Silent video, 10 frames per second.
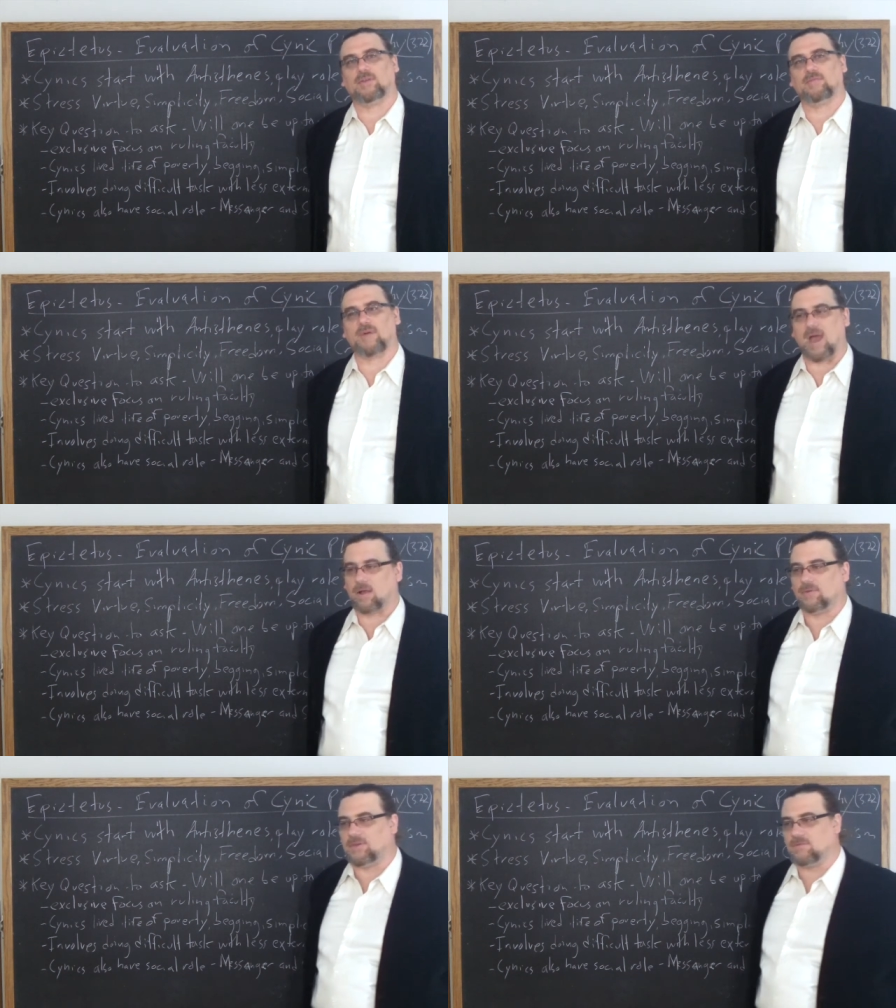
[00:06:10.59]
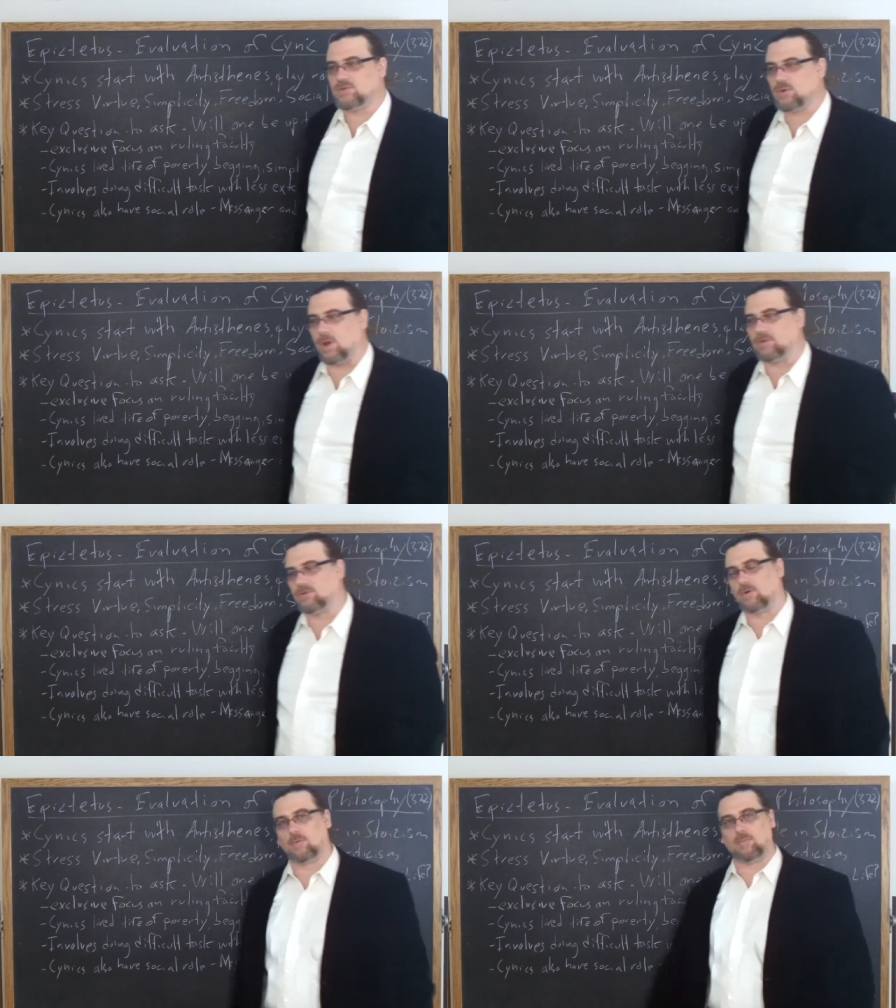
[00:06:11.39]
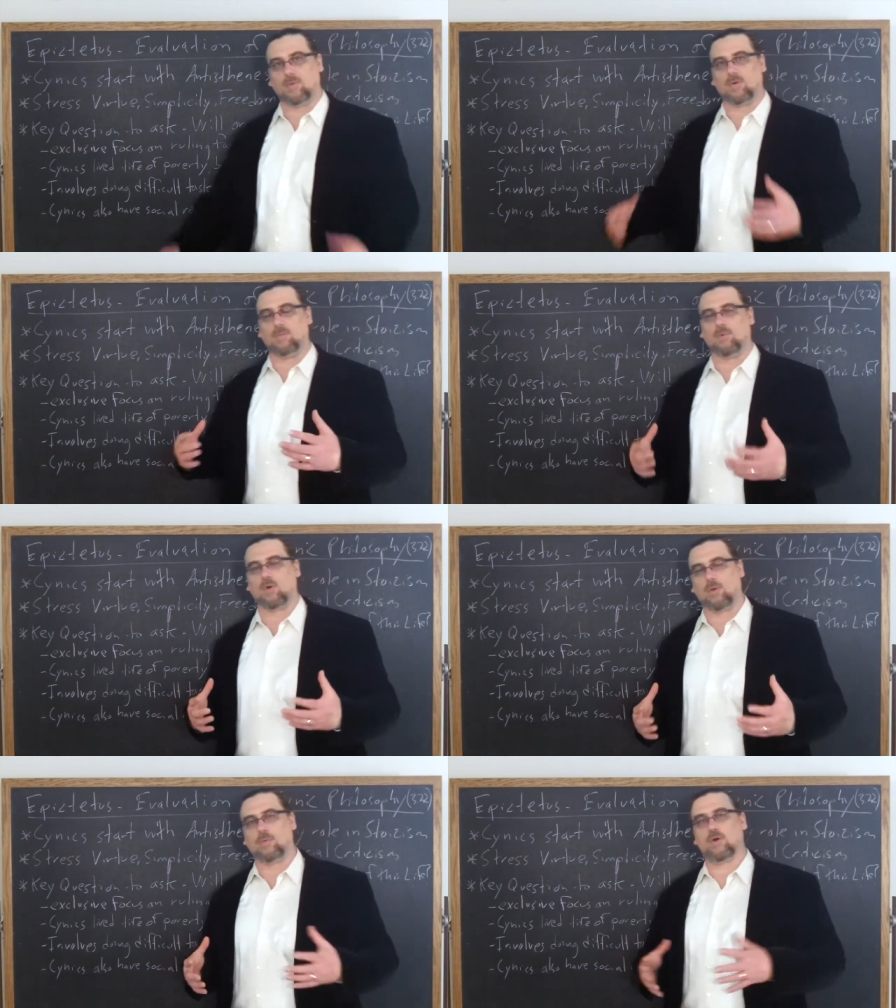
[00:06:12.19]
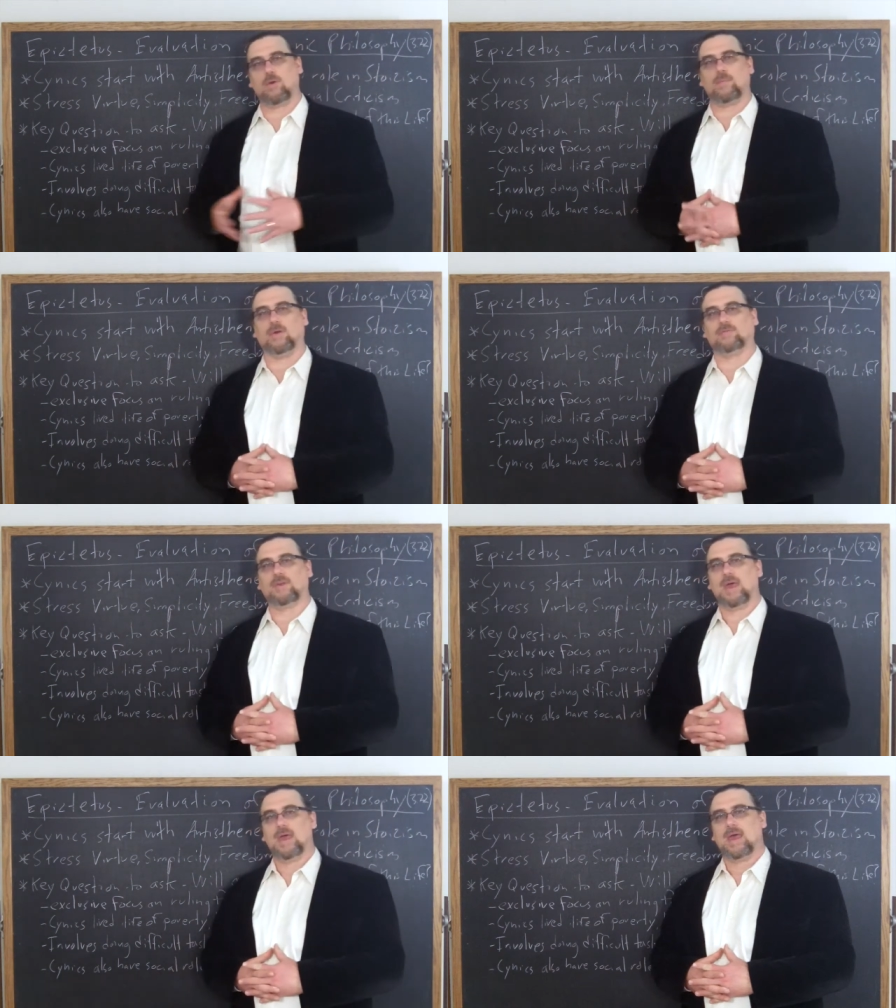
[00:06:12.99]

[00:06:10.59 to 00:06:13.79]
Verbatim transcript: the faculty of choice or, or moral purpose,